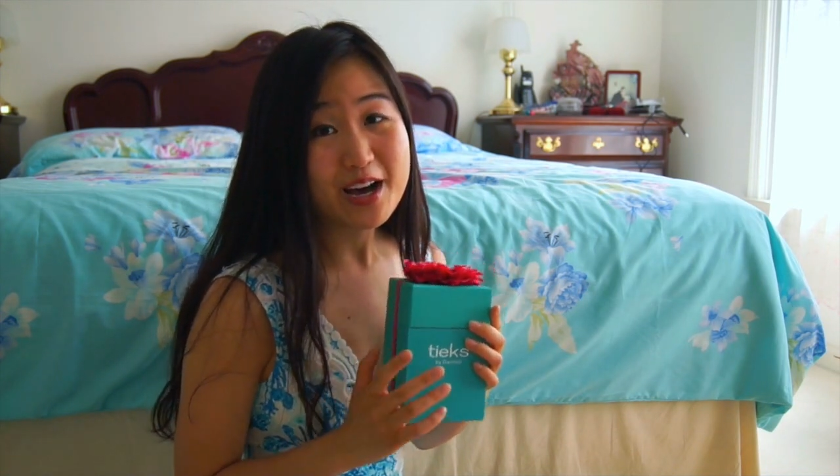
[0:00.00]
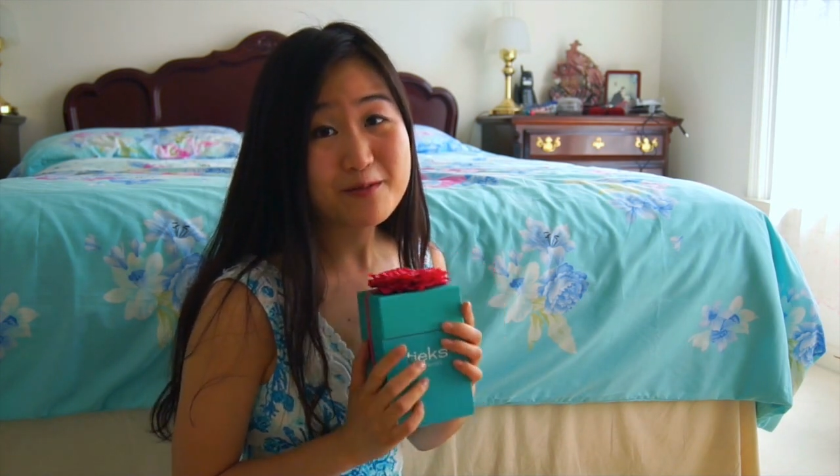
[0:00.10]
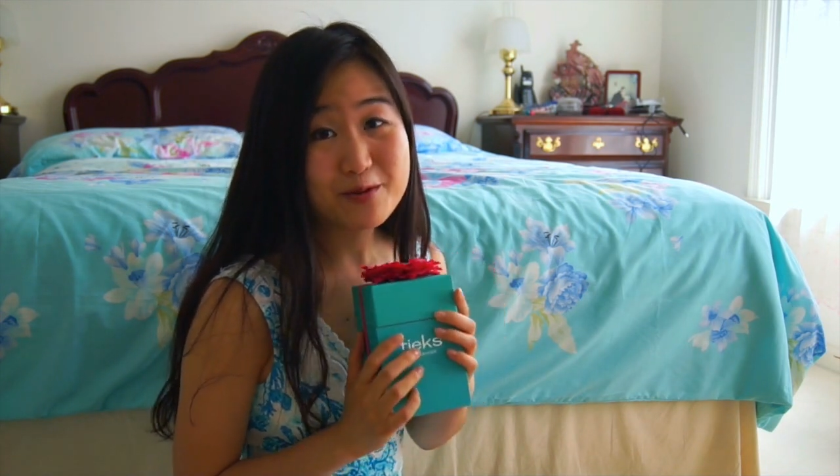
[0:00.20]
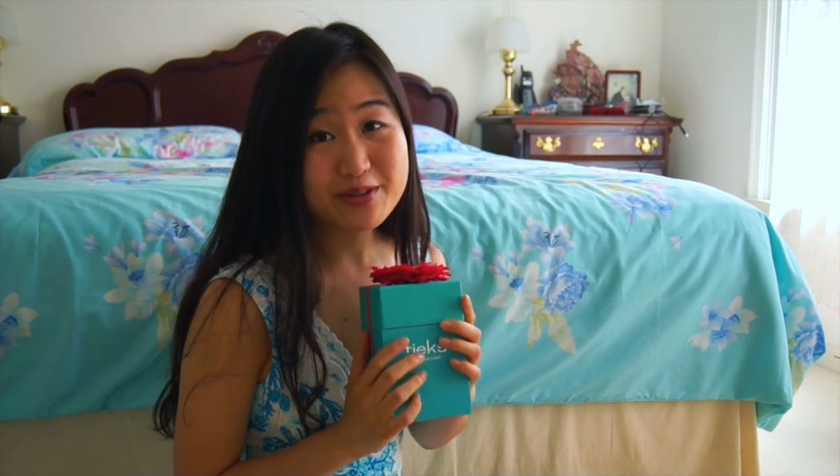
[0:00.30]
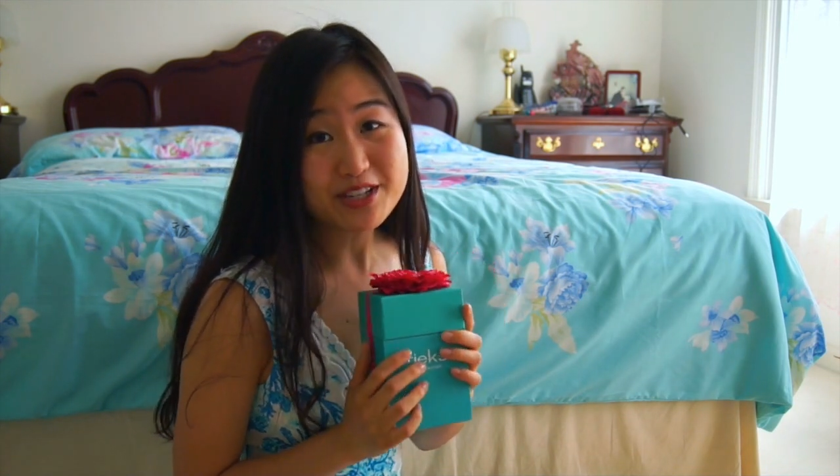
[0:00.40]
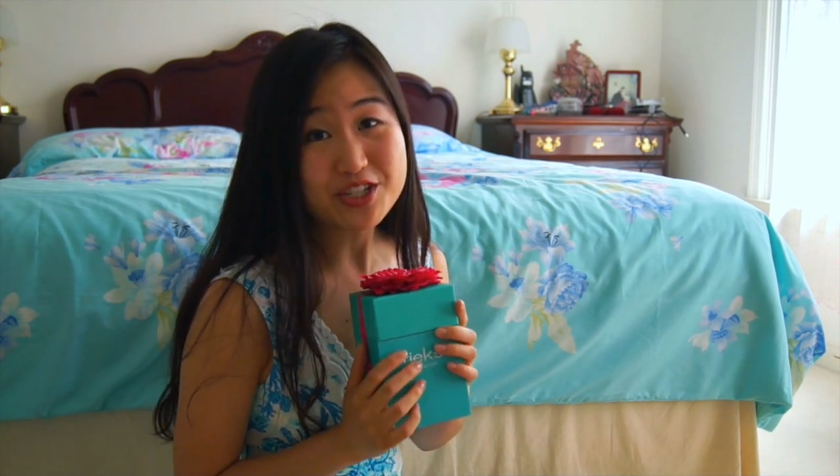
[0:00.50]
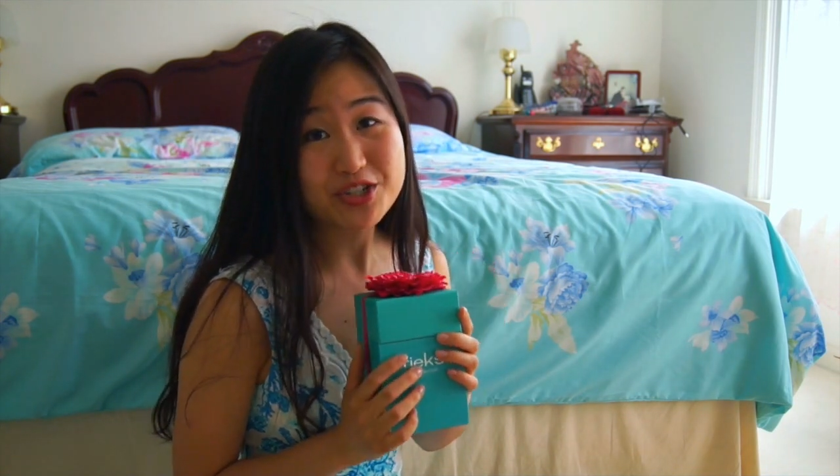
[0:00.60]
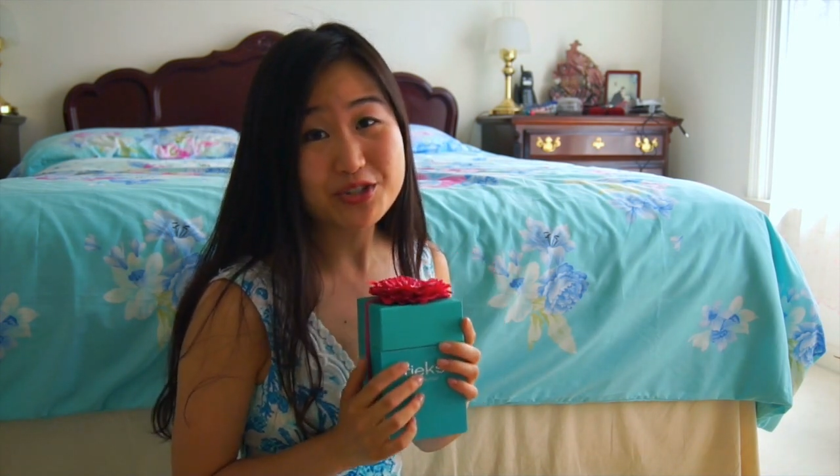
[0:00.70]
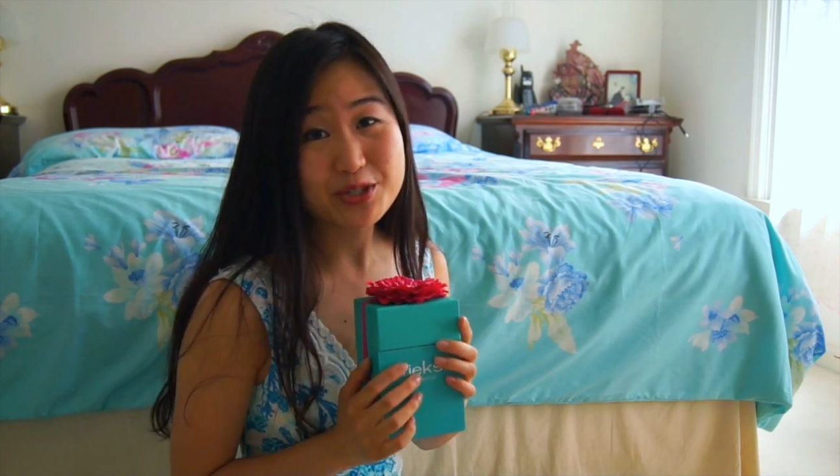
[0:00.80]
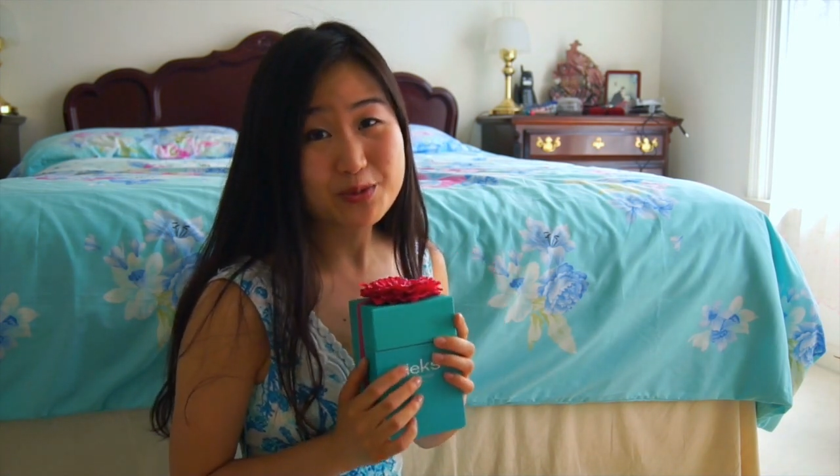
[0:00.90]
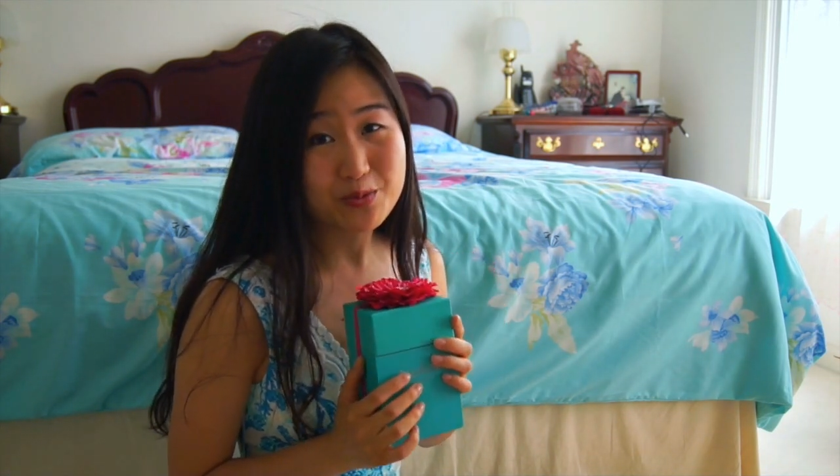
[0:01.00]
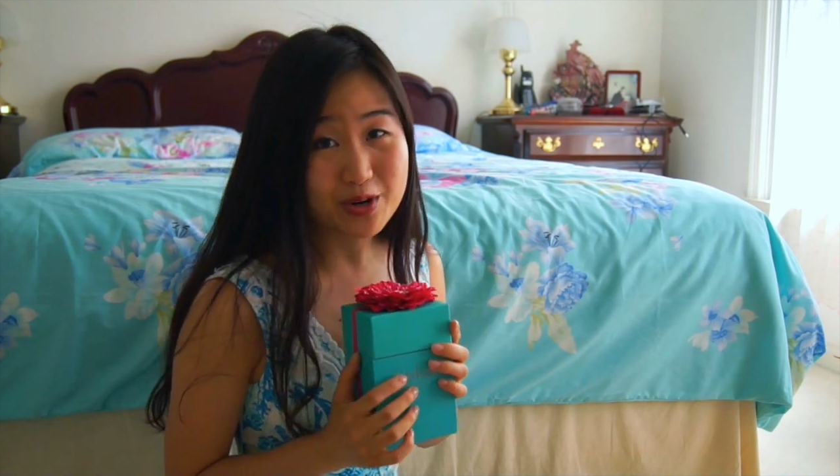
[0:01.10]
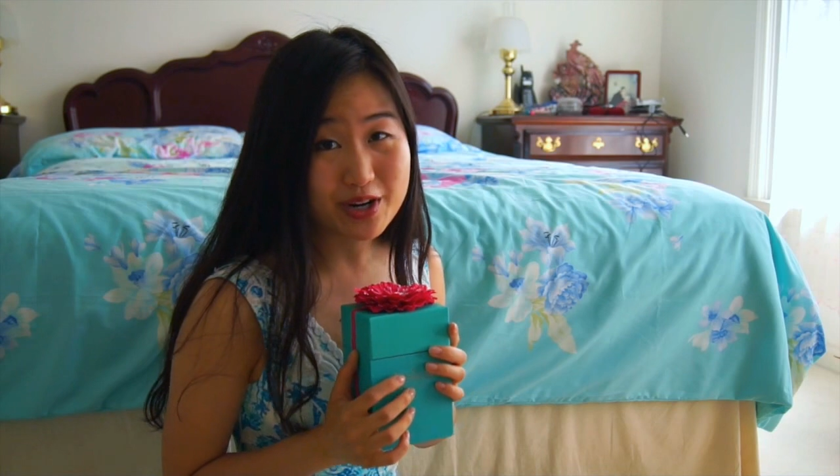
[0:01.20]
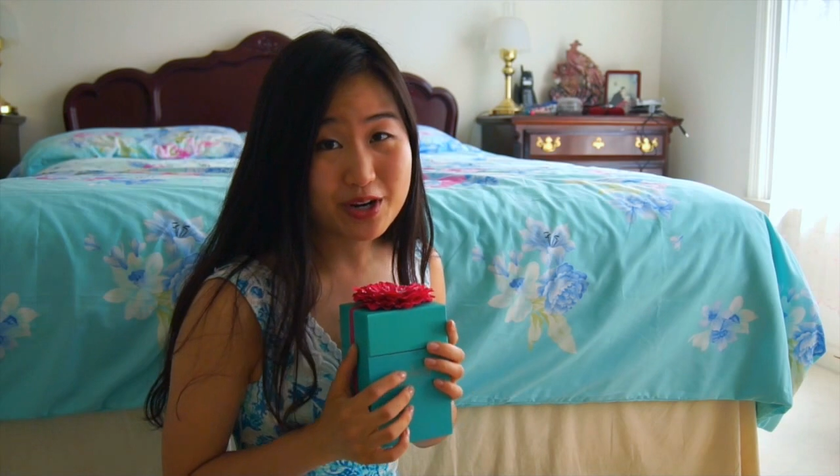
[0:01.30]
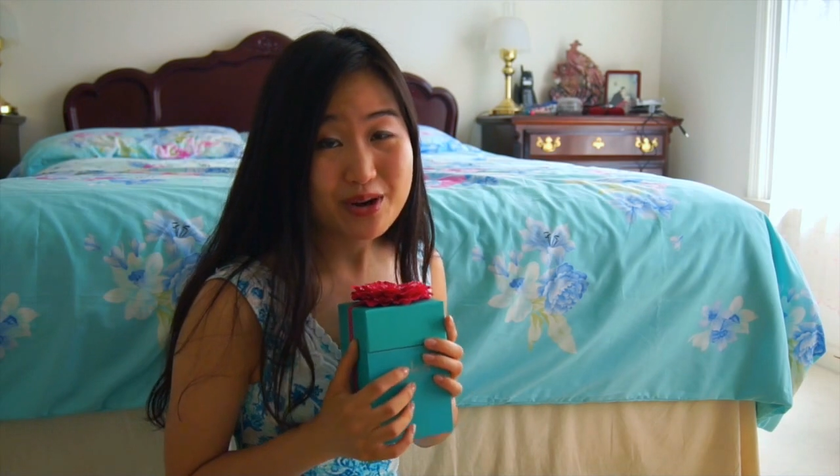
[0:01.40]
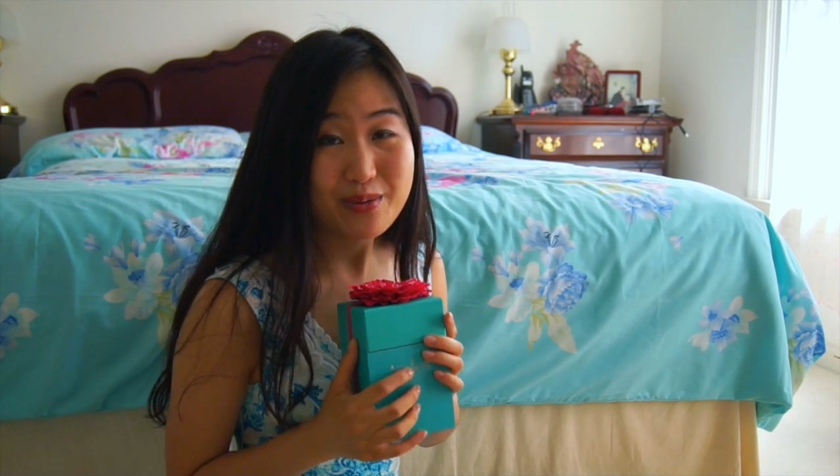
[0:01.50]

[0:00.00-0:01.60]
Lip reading: I've worn these shoes to work